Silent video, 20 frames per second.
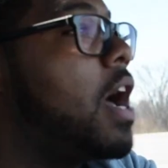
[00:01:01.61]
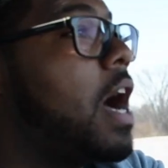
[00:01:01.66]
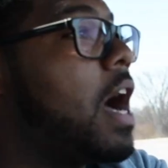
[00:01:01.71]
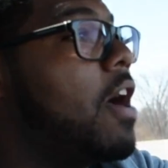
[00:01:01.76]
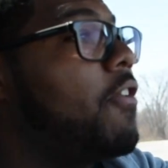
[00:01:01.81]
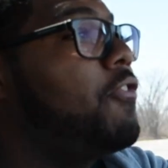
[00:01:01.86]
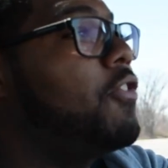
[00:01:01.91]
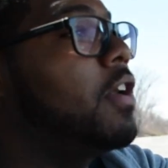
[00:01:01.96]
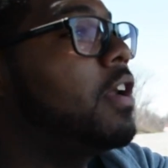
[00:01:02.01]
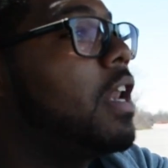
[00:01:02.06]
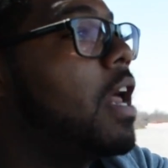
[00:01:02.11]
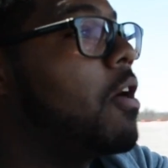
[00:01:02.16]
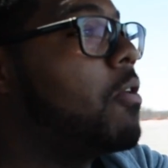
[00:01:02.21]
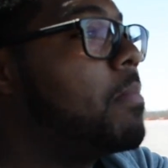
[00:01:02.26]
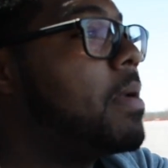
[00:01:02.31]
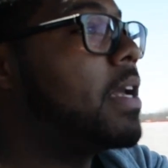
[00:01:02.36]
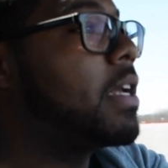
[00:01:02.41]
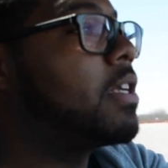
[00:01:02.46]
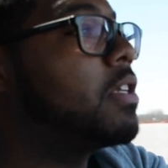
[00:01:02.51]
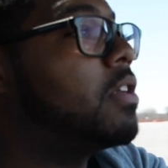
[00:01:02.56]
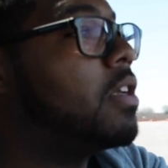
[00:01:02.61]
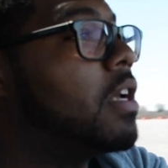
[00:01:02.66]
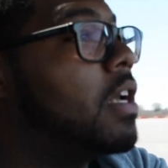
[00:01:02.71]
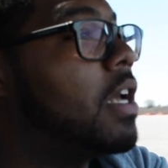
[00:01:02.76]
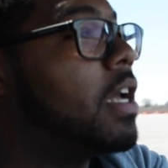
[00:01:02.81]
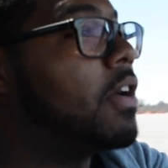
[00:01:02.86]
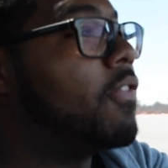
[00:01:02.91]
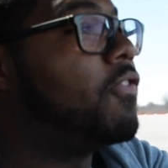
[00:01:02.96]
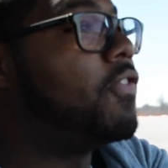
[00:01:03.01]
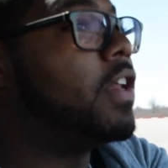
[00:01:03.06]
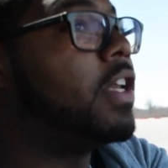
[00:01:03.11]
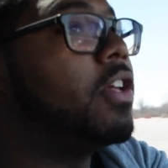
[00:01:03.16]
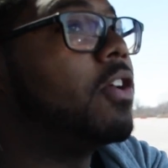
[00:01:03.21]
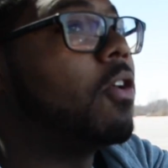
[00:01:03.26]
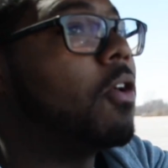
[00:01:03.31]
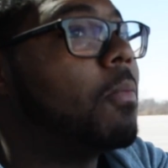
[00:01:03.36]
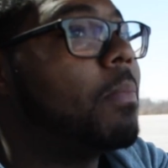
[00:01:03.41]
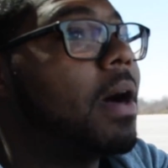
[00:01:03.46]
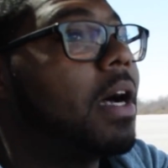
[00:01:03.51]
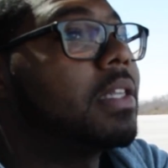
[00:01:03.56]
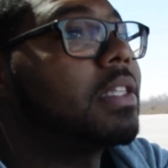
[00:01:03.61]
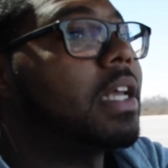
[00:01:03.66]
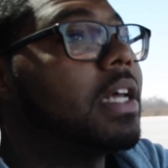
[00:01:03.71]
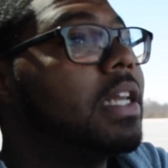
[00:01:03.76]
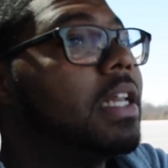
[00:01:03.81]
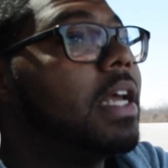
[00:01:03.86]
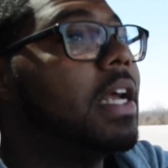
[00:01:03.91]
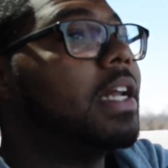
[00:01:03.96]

I figured I'll make a video about that and